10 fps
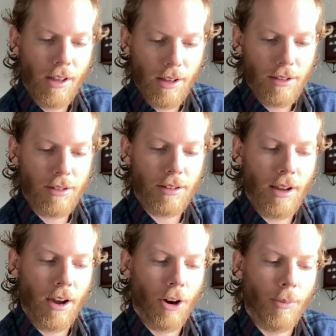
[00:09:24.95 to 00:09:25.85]
"Sit
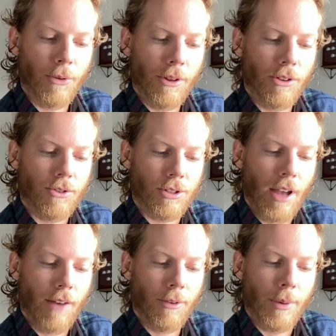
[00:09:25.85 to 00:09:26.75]
down. I'll be with you in just
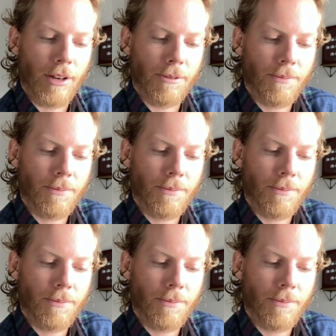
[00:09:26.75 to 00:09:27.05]
half a minute."